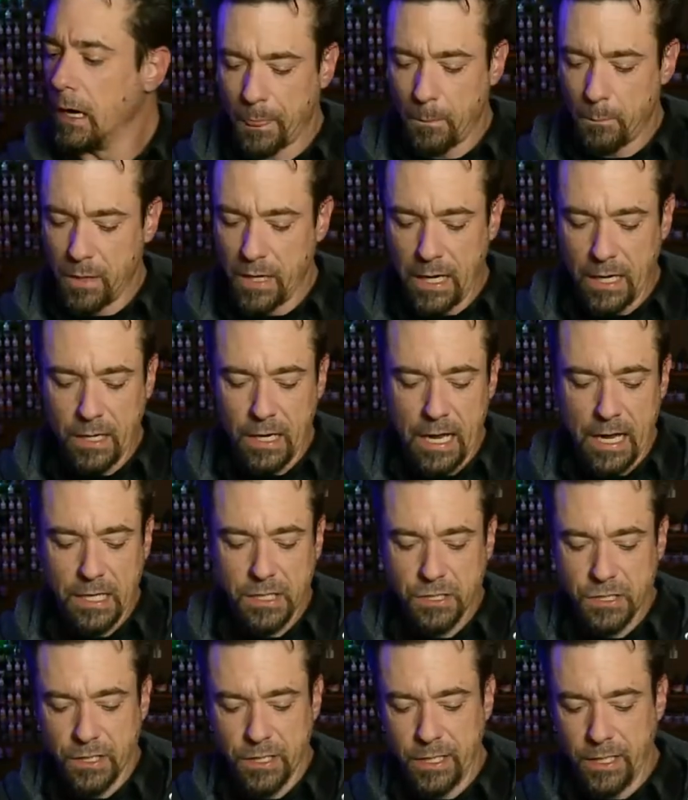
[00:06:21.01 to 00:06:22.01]
but I'd
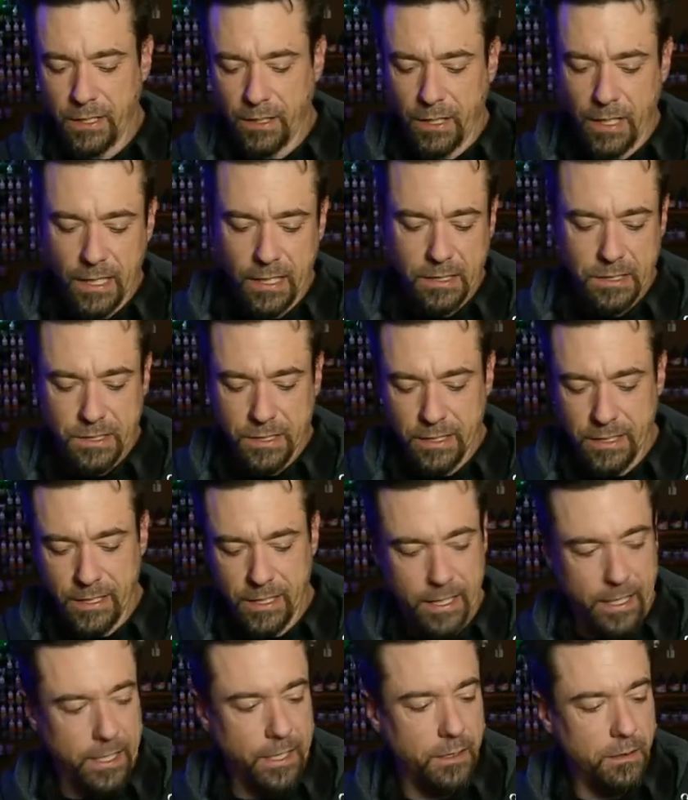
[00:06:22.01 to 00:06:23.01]
actually like to
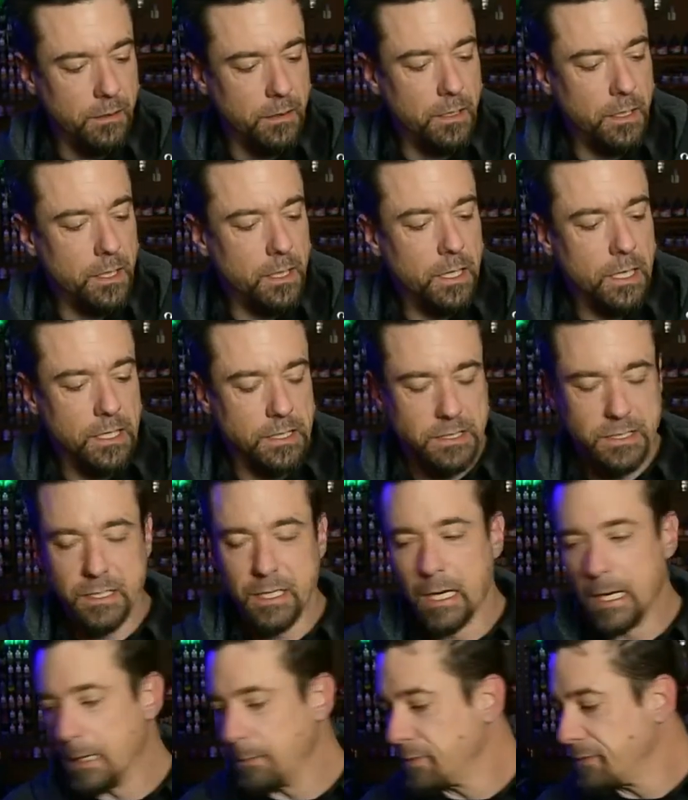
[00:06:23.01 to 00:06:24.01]
get a
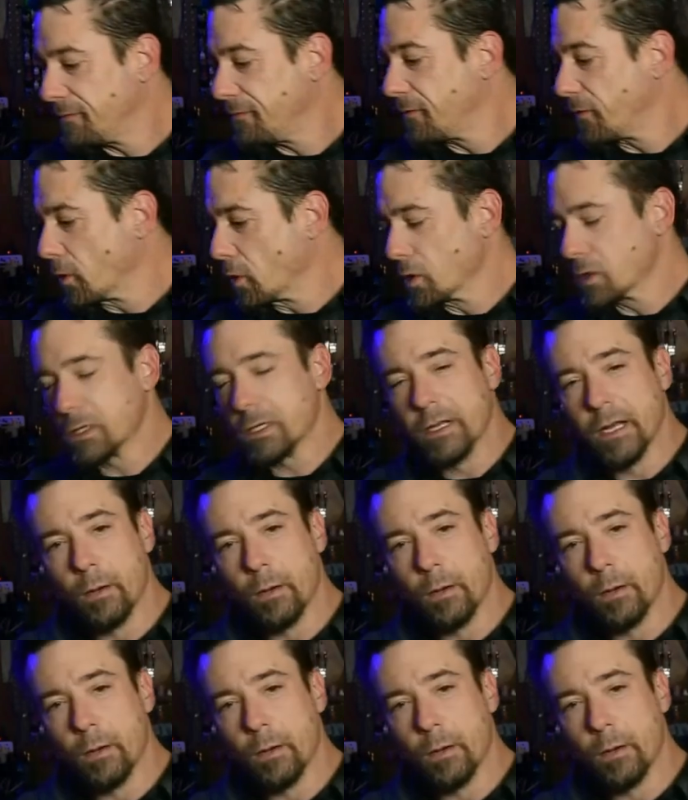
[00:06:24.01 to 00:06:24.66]
stop first.